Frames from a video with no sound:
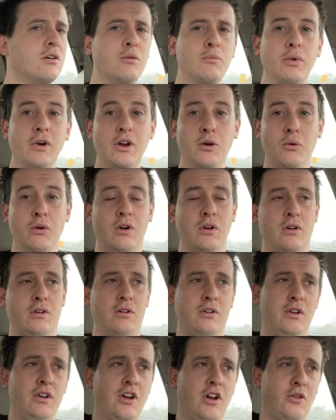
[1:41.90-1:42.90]
But,
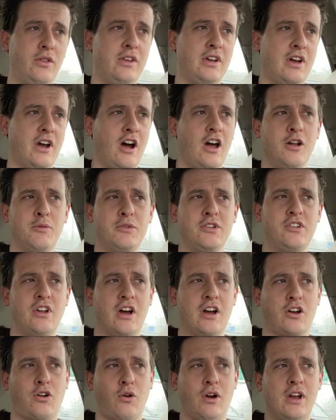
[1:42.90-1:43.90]
you know, the economy's
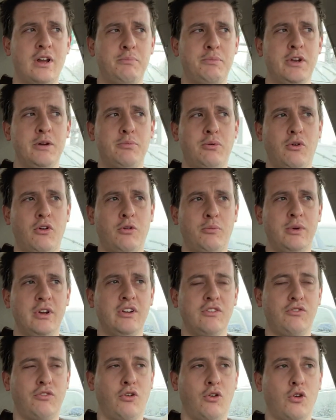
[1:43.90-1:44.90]
not great. People are
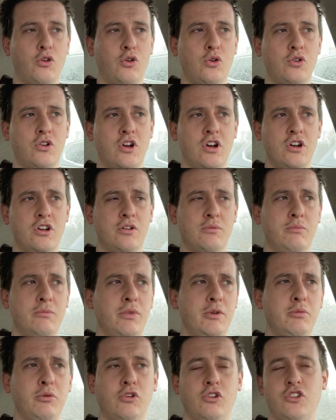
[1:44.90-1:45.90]
being frugal. Good.
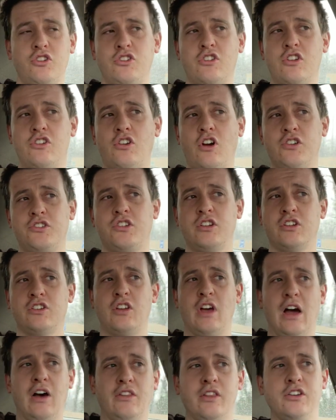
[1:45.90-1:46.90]
People are just adjusting
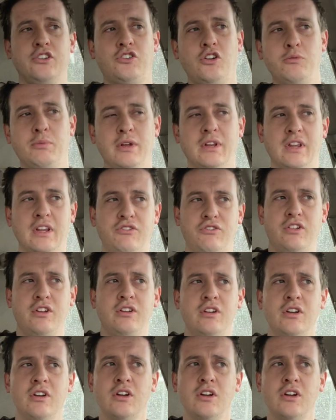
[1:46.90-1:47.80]
to how they should be living.